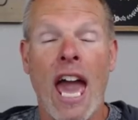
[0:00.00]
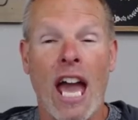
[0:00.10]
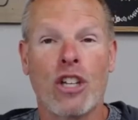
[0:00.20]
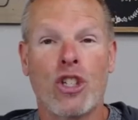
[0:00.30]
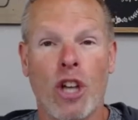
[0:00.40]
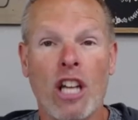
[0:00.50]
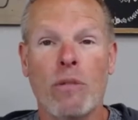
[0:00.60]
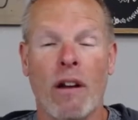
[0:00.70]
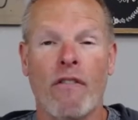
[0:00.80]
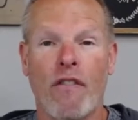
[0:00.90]
And
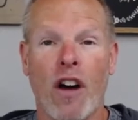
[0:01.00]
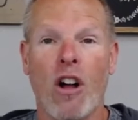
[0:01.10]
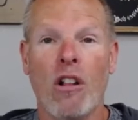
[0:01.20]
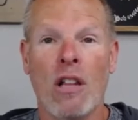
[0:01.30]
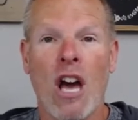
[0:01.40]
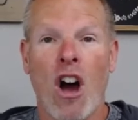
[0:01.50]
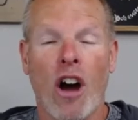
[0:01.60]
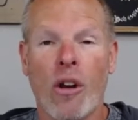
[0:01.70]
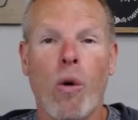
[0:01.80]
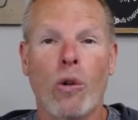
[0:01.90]
judgment fell
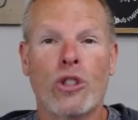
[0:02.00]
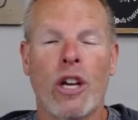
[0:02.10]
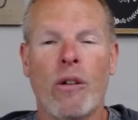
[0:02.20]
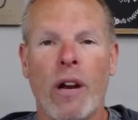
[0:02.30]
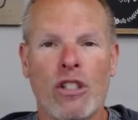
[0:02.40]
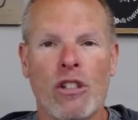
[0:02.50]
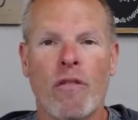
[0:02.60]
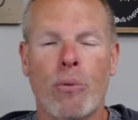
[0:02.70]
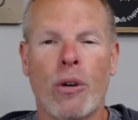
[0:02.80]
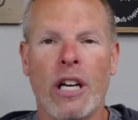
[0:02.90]
on a whole generation
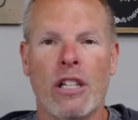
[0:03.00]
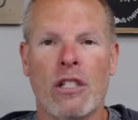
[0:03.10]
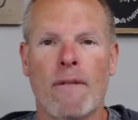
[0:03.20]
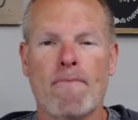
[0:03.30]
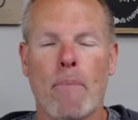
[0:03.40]
of priests.